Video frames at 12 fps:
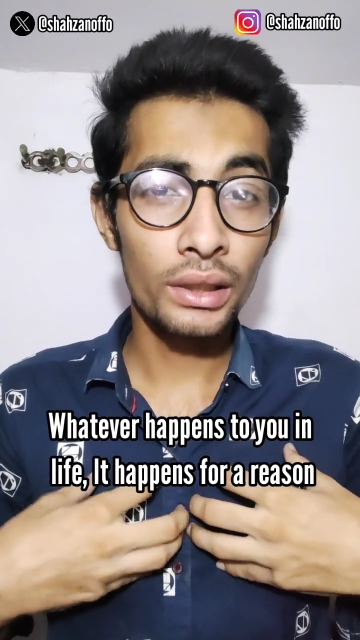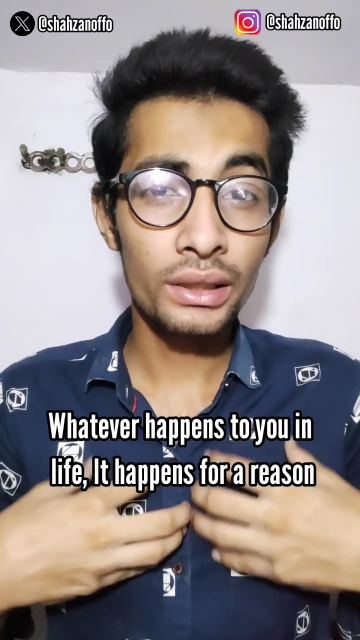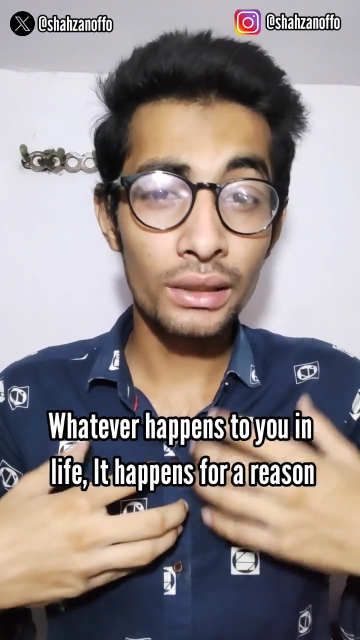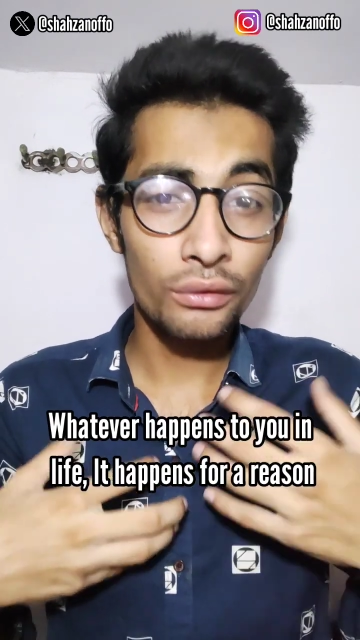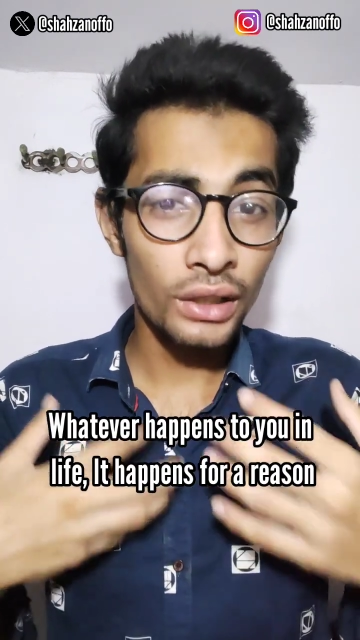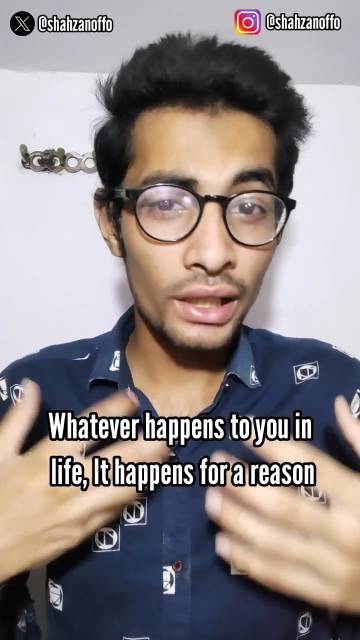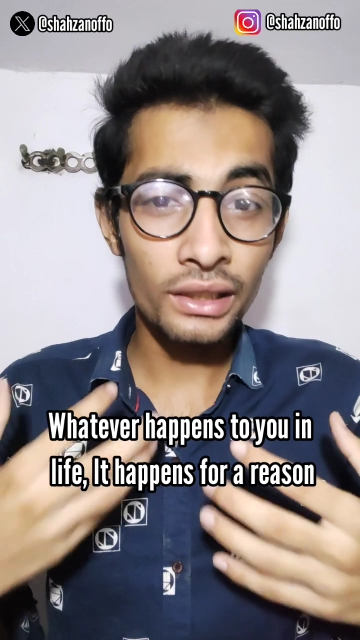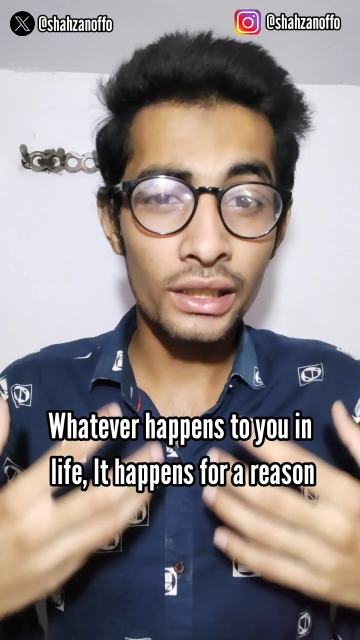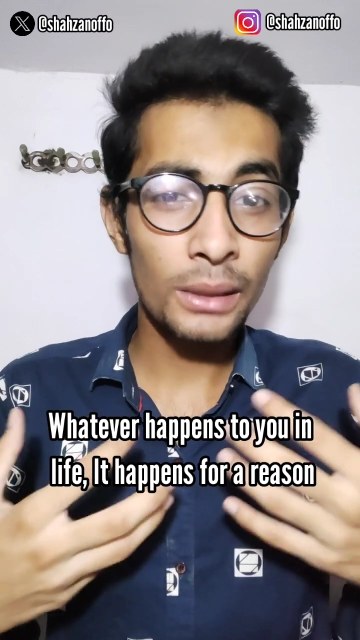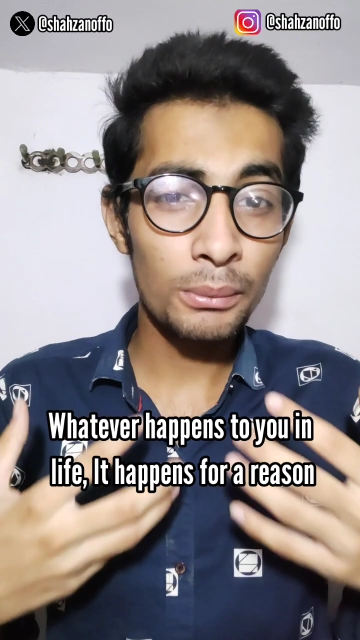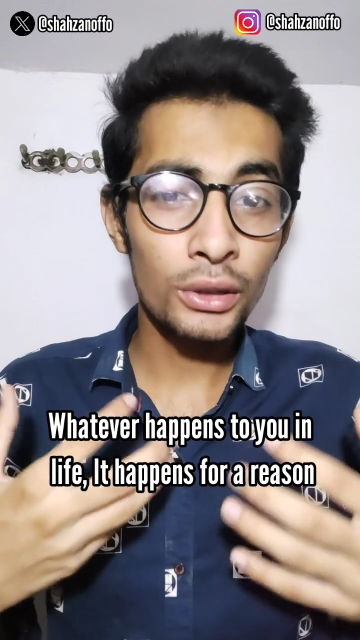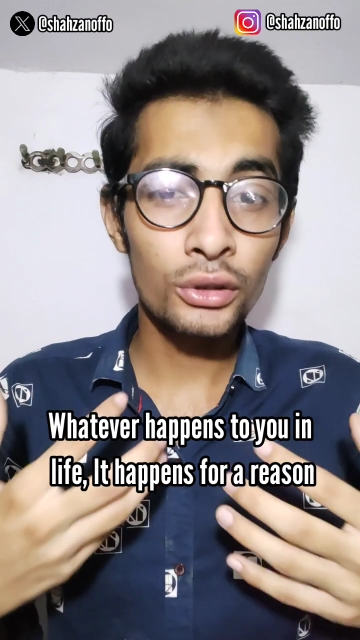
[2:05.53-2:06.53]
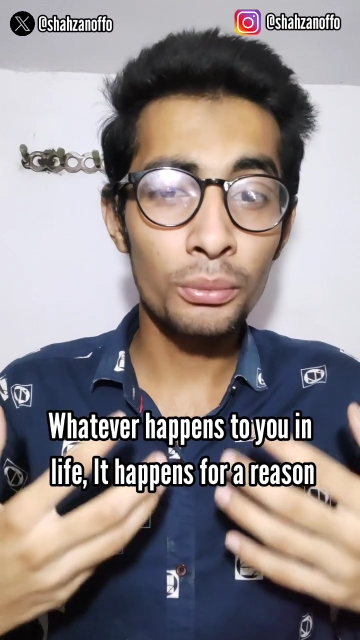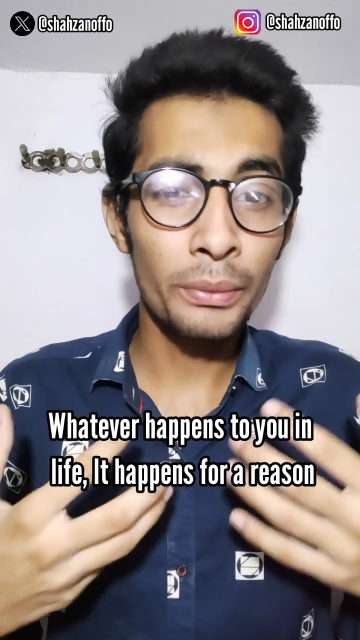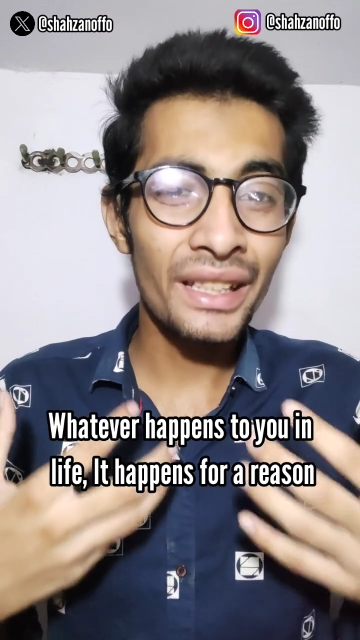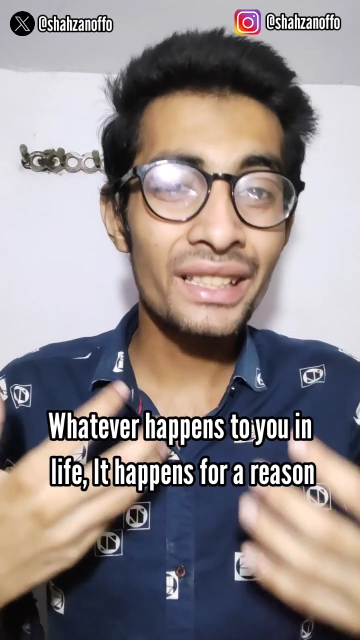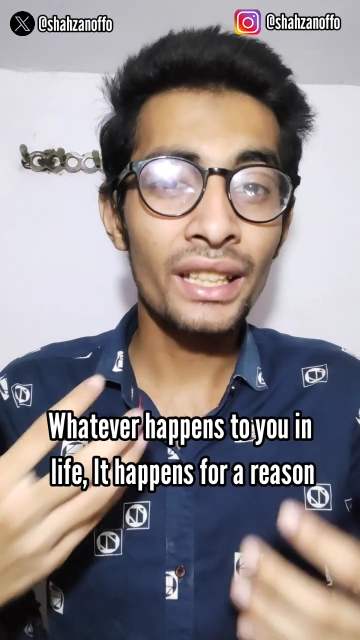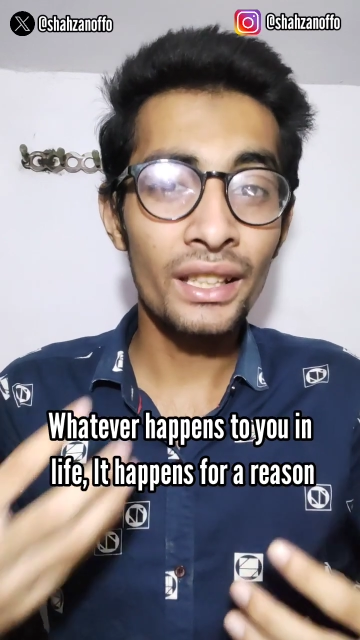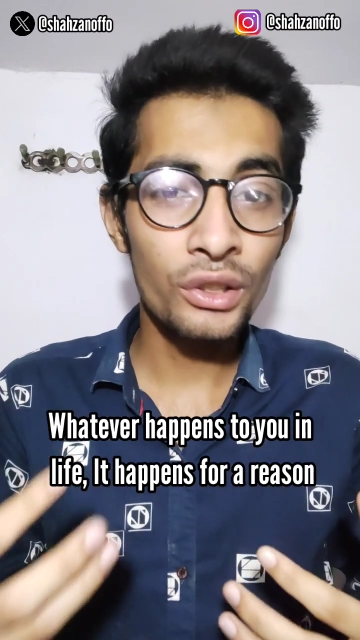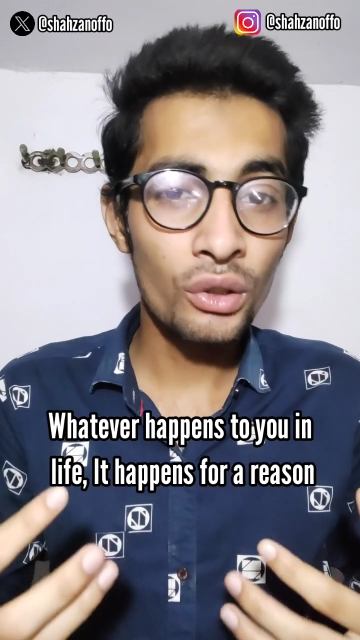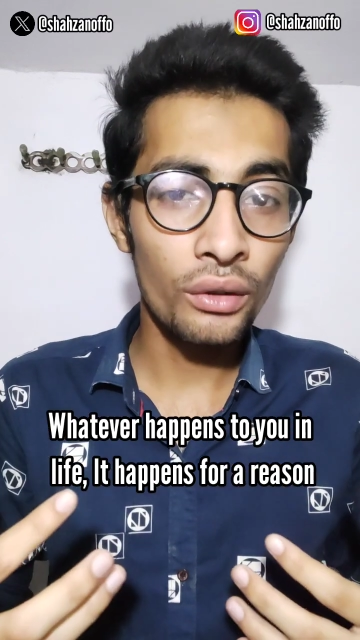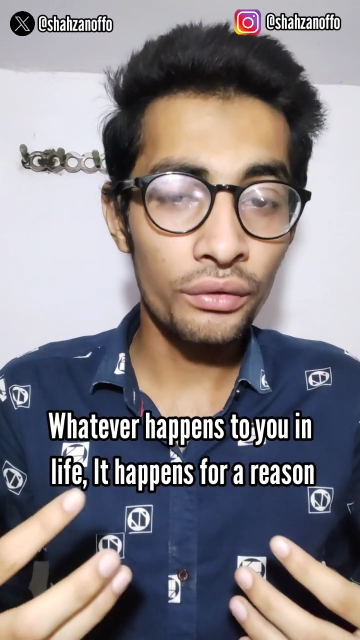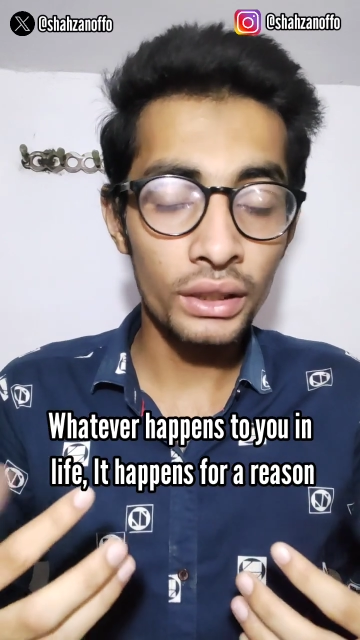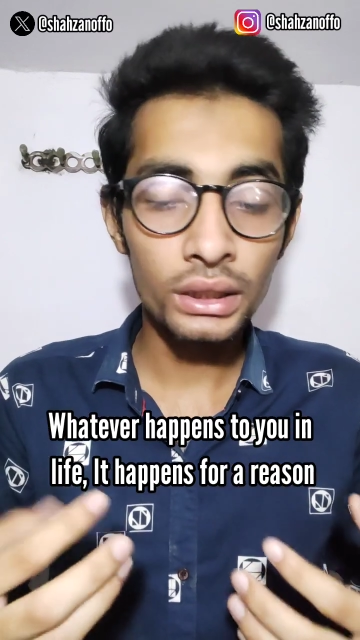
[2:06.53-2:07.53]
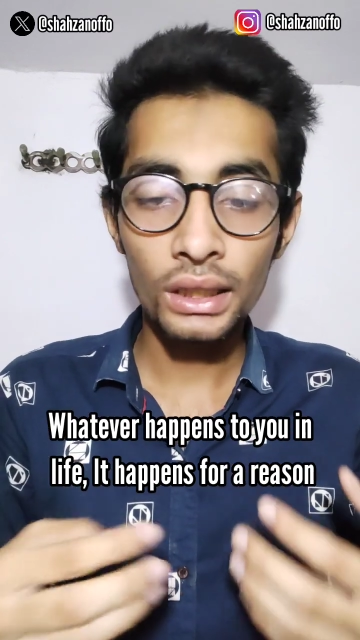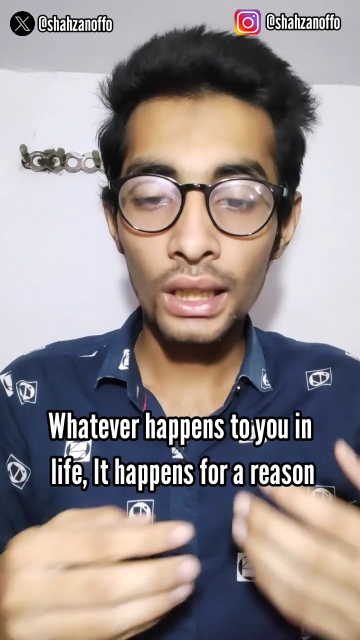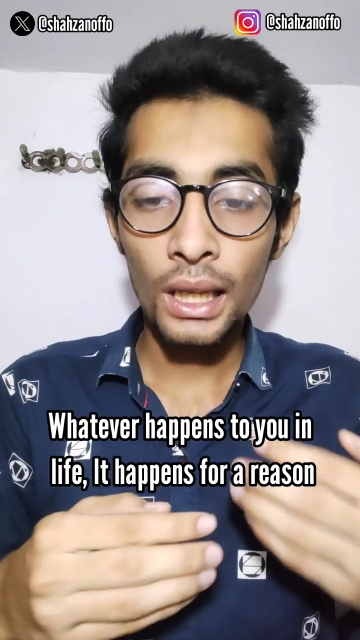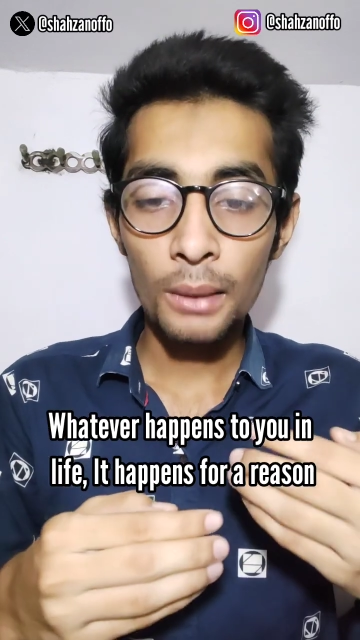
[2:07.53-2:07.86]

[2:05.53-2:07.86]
us and we are unable to make sense of it,